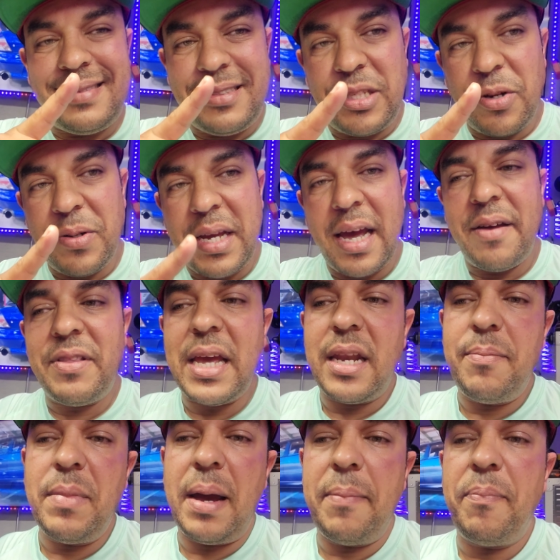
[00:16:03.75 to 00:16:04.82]
Don't have that
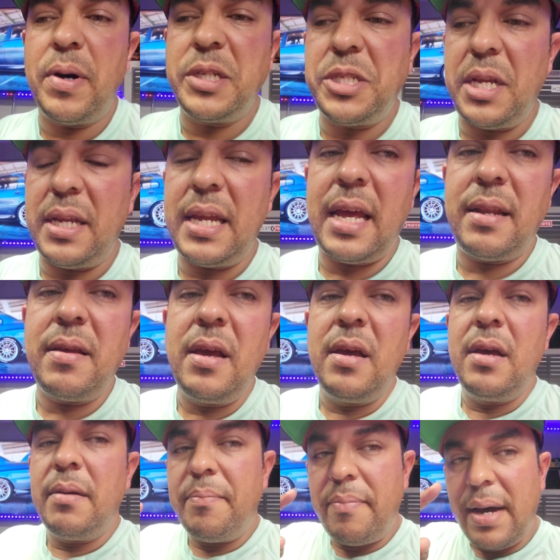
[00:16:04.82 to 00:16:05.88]
in my budget yet,
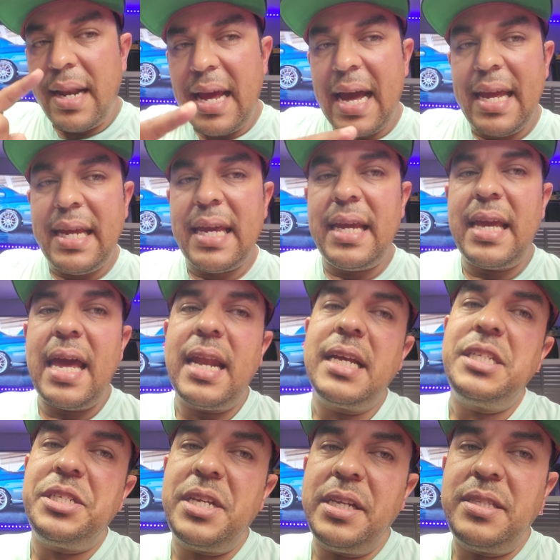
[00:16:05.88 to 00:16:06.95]
but I can get a
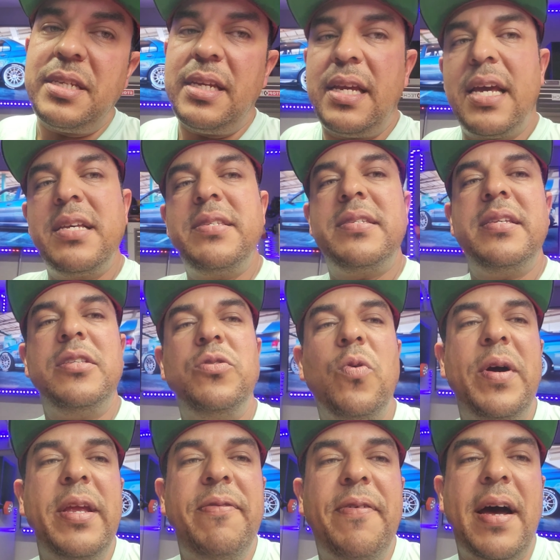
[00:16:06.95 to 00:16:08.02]
GTS
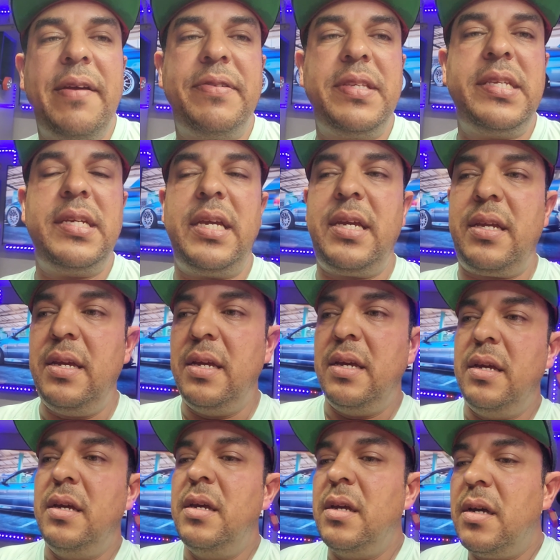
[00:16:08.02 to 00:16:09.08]
25T.
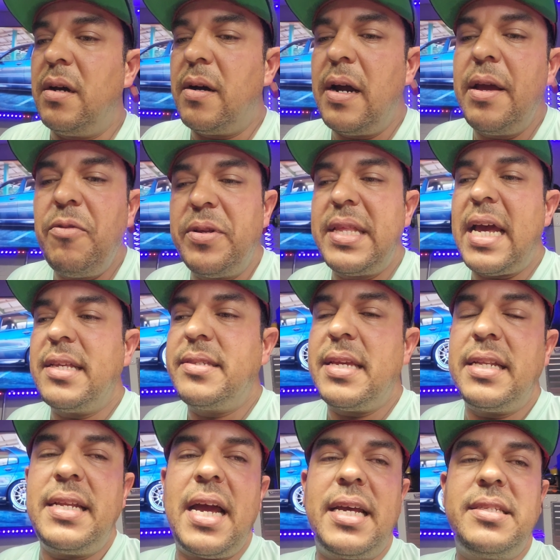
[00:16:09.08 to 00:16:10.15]
All right, with that
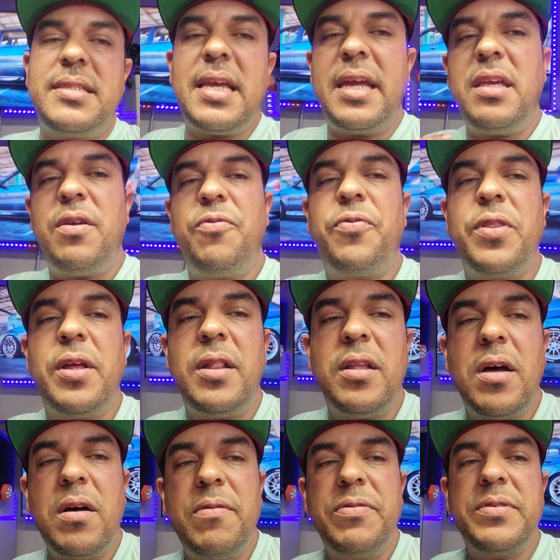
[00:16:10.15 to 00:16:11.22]
said, guys, thank you for the
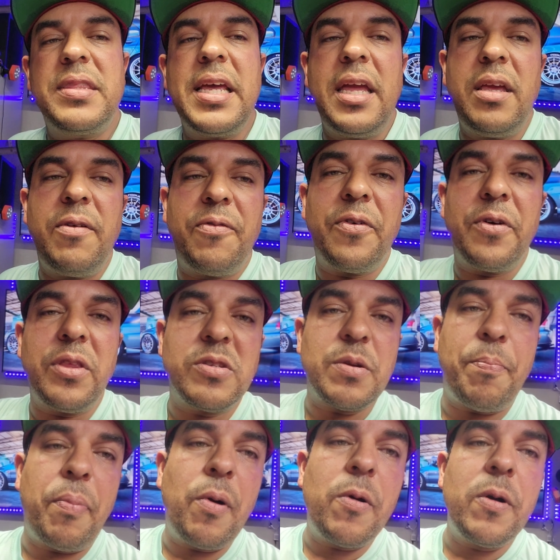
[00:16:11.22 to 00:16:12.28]
love, thank you for the
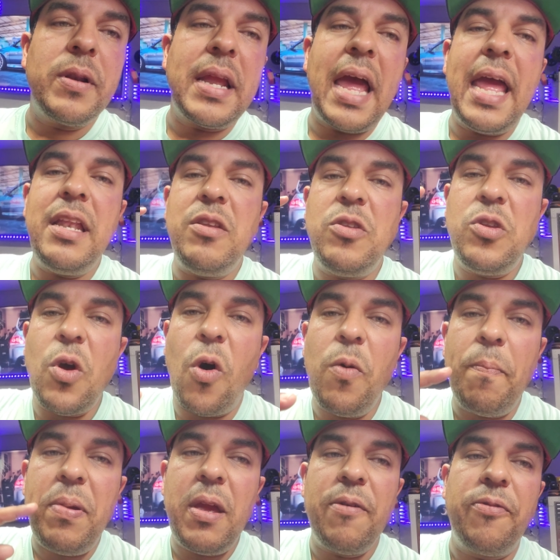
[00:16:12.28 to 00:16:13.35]
support, and
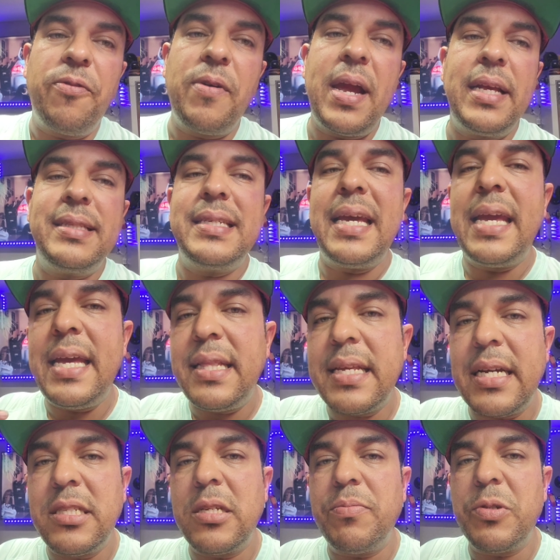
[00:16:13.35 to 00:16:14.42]
don't be afraid to hit
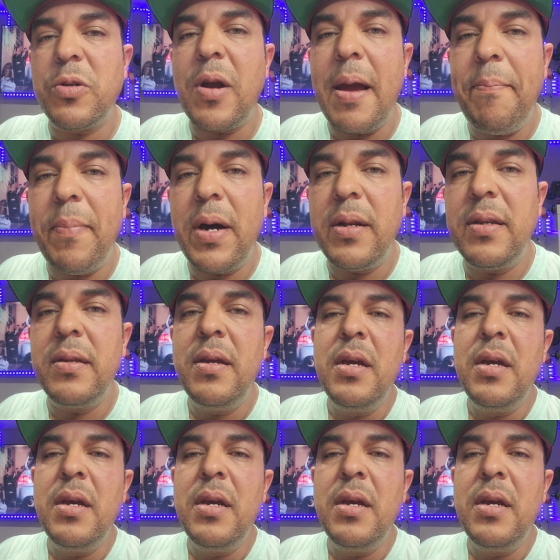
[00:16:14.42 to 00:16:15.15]
that subscribe button.